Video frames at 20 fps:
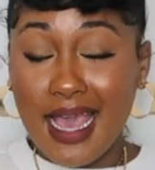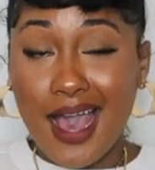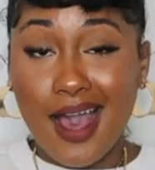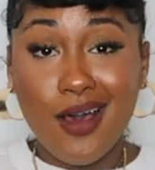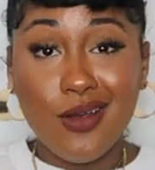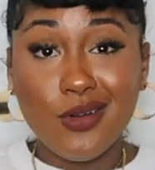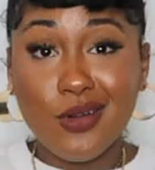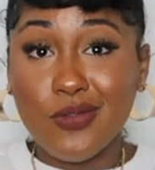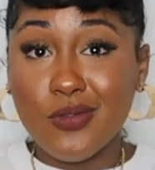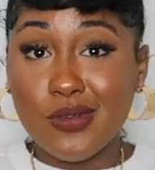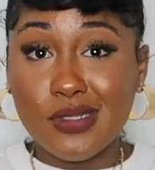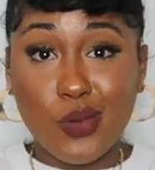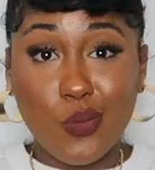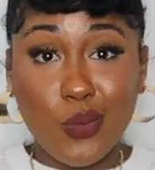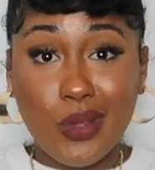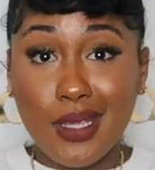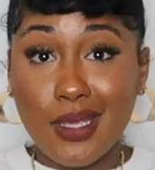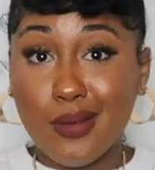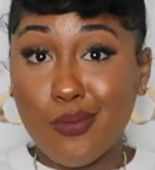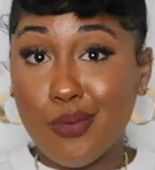I don't know if it was a
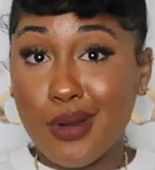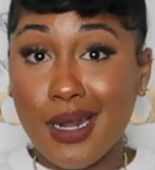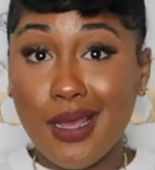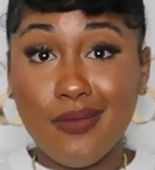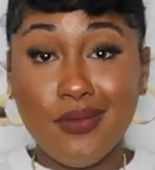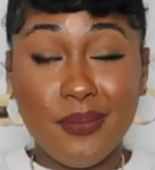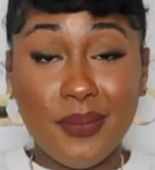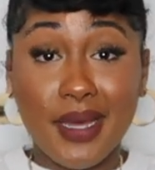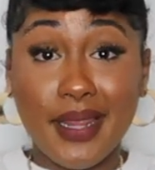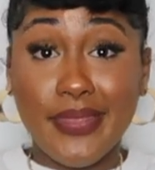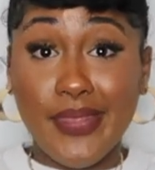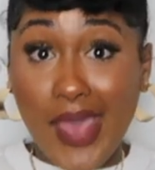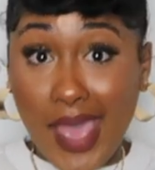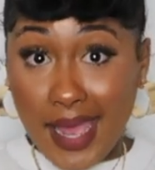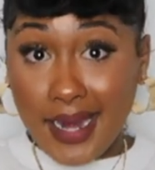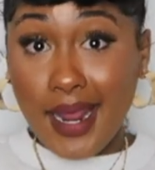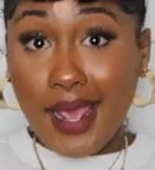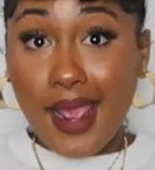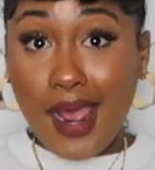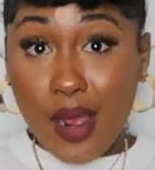week, whatever, but
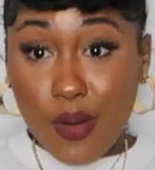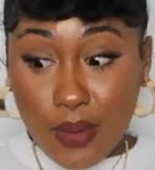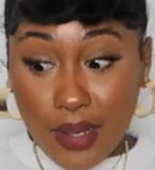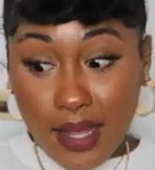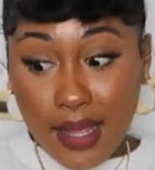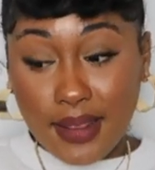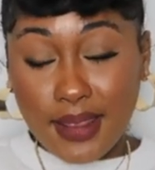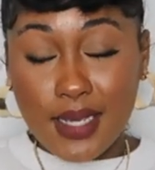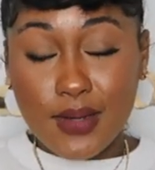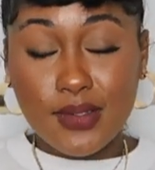that day I went,